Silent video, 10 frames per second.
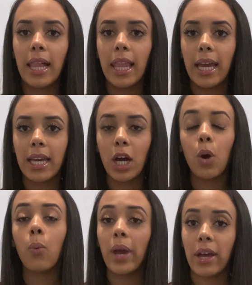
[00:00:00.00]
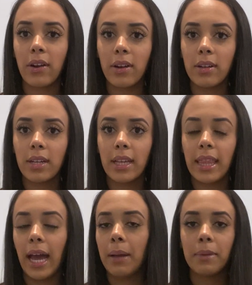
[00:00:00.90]
like aware
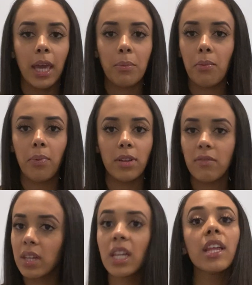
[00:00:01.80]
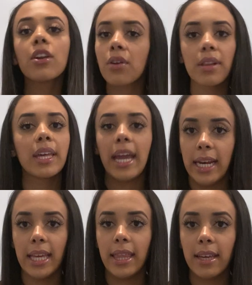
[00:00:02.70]
that I'm capable of literally
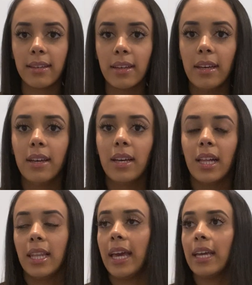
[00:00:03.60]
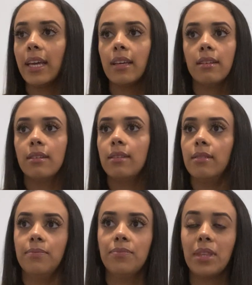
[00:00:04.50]
anything. Like,
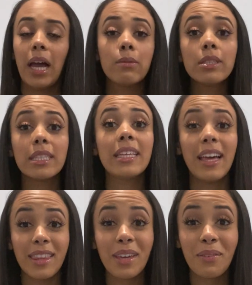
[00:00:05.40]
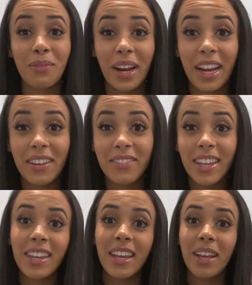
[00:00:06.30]
I was deathly afraid of
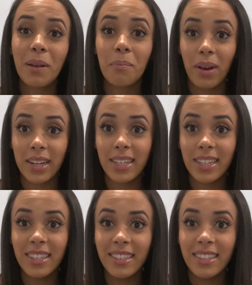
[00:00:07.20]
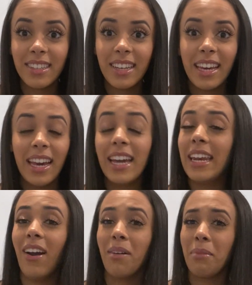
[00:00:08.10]
getting pregnant, and
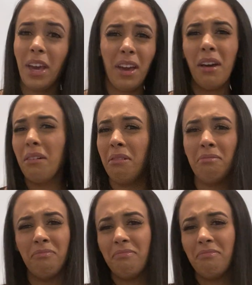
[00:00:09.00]
now I'm like, oh,